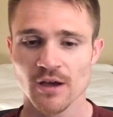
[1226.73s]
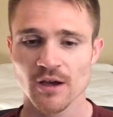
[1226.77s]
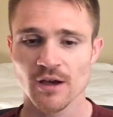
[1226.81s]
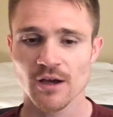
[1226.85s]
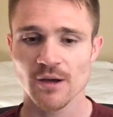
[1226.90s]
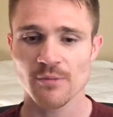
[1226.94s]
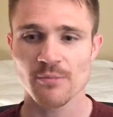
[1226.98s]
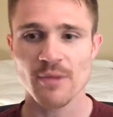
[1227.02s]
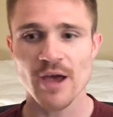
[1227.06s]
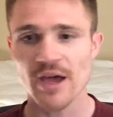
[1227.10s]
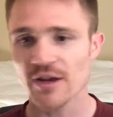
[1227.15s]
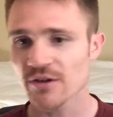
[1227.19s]

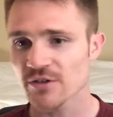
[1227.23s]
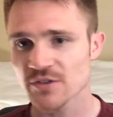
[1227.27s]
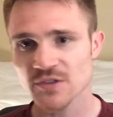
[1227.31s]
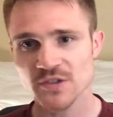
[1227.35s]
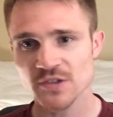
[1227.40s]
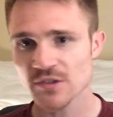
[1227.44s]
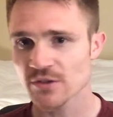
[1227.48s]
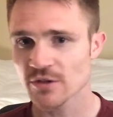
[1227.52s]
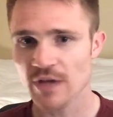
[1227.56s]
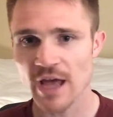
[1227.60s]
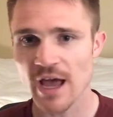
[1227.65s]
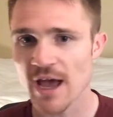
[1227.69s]
battles that
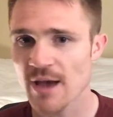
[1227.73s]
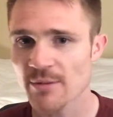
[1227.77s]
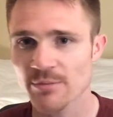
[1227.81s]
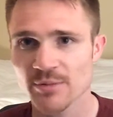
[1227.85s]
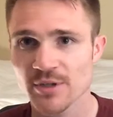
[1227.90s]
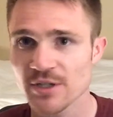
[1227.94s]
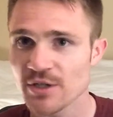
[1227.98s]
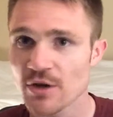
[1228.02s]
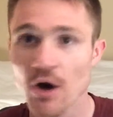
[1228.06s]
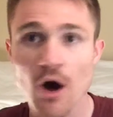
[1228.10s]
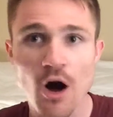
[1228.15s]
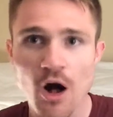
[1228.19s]
are
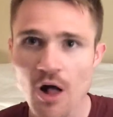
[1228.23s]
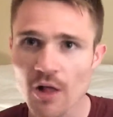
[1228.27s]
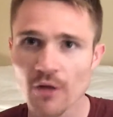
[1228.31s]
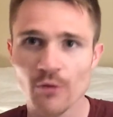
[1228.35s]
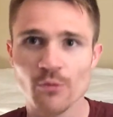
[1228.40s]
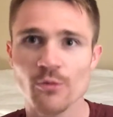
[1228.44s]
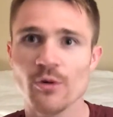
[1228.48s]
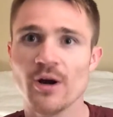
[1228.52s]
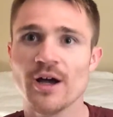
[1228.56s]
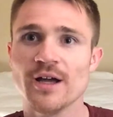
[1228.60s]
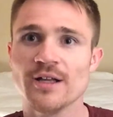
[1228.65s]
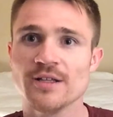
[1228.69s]
happening all at
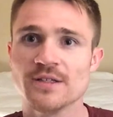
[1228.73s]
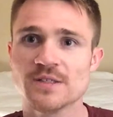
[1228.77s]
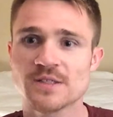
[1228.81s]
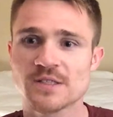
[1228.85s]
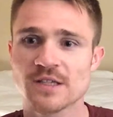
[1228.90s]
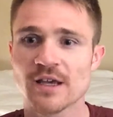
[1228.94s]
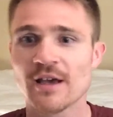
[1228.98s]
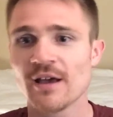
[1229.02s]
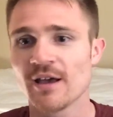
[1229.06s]
once.